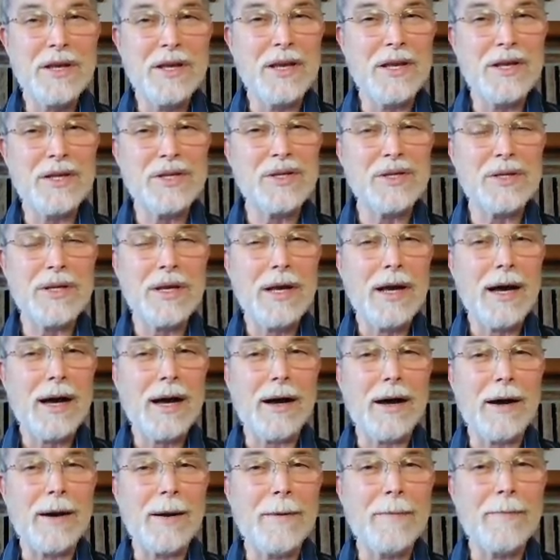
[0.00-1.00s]
He's
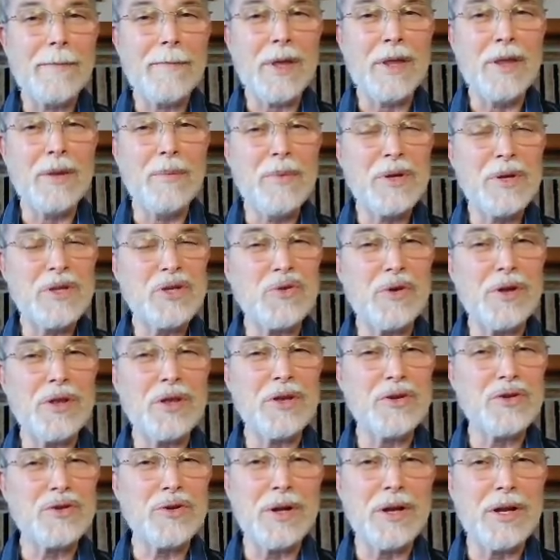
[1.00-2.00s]
in the mystery
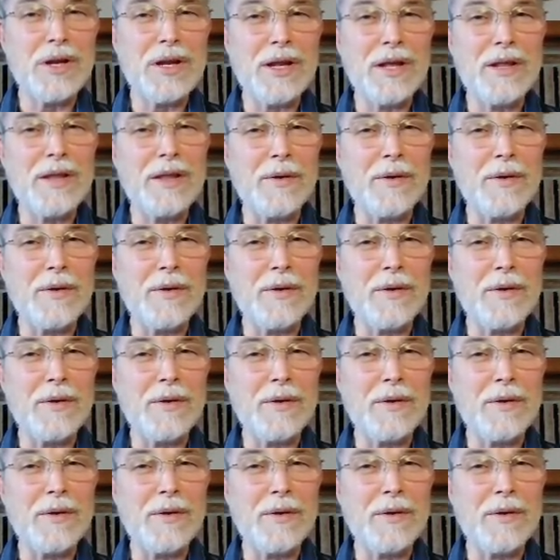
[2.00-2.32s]
of the Trinity.